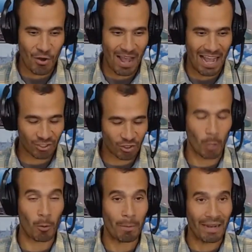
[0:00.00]

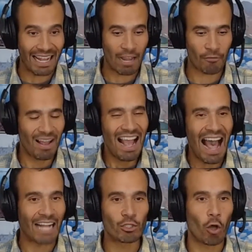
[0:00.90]
stubborn belief,
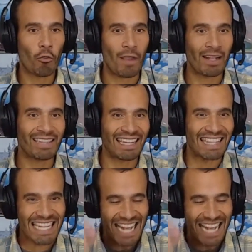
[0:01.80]
I don't think that the